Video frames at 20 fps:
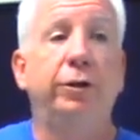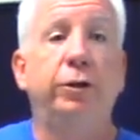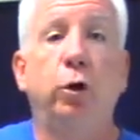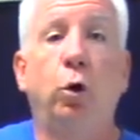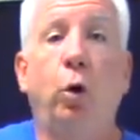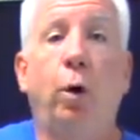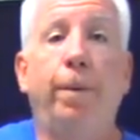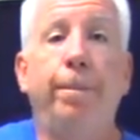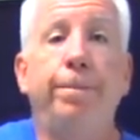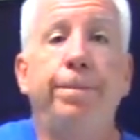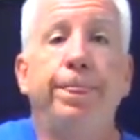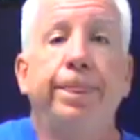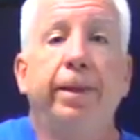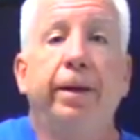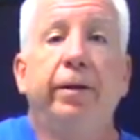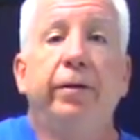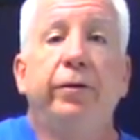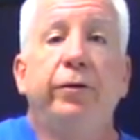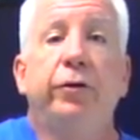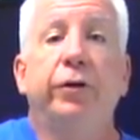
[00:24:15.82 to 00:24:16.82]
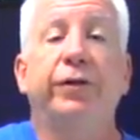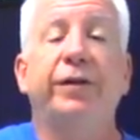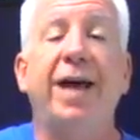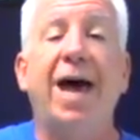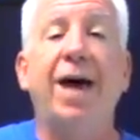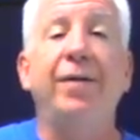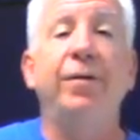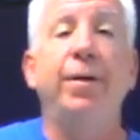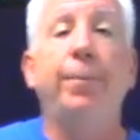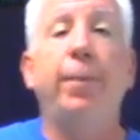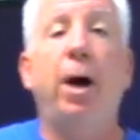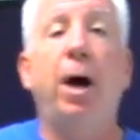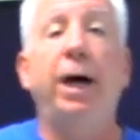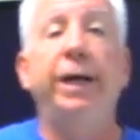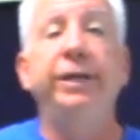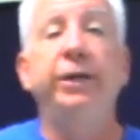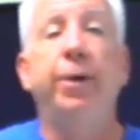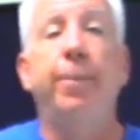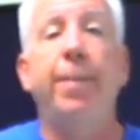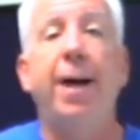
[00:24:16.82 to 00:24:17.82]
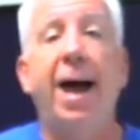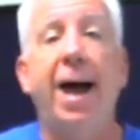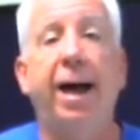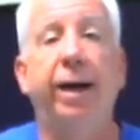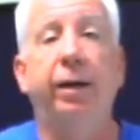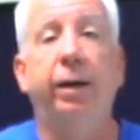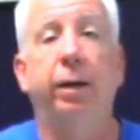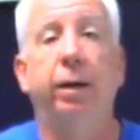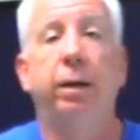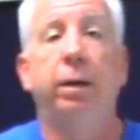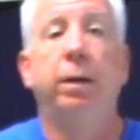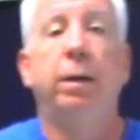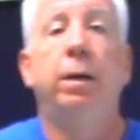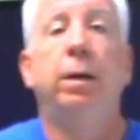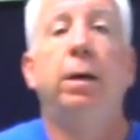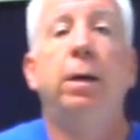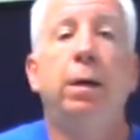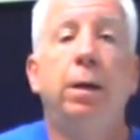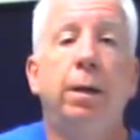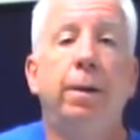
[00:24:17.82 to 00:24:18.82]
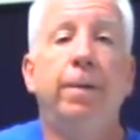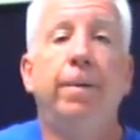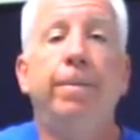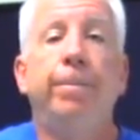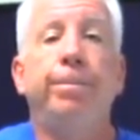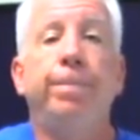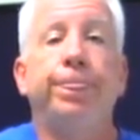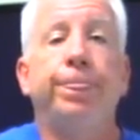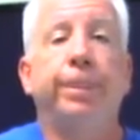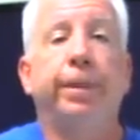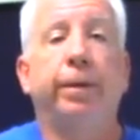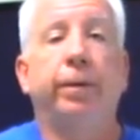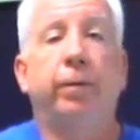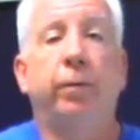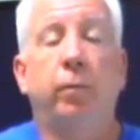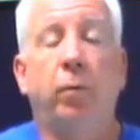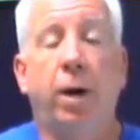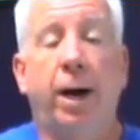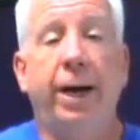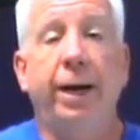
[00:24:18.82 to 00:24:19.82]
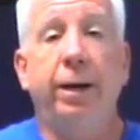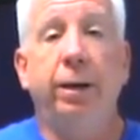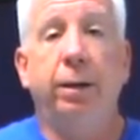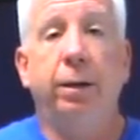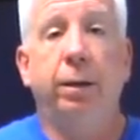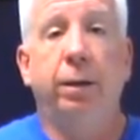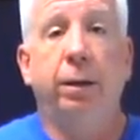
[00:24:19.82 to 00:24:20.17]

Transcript: to him. Just have it behind your back. Right?